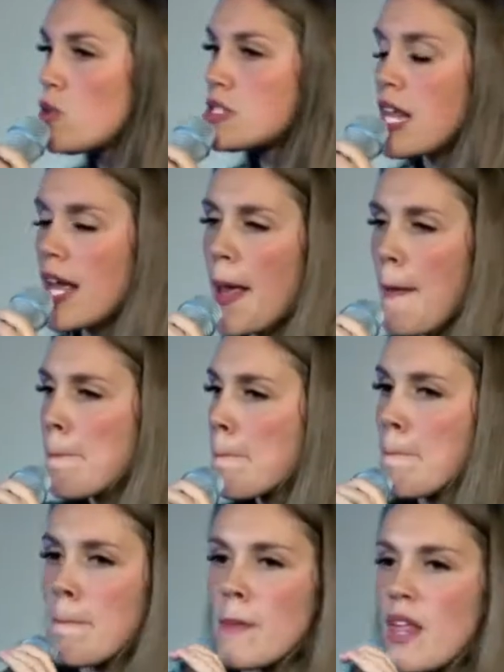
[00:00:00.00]
like,
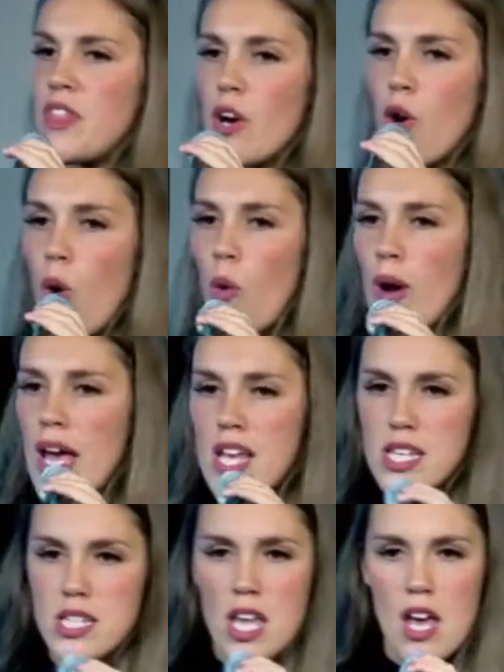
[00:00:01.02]
they're
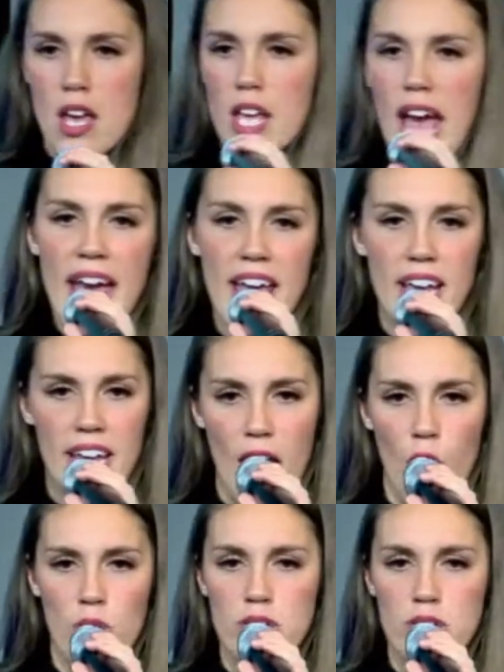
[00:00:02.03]
always hanging out,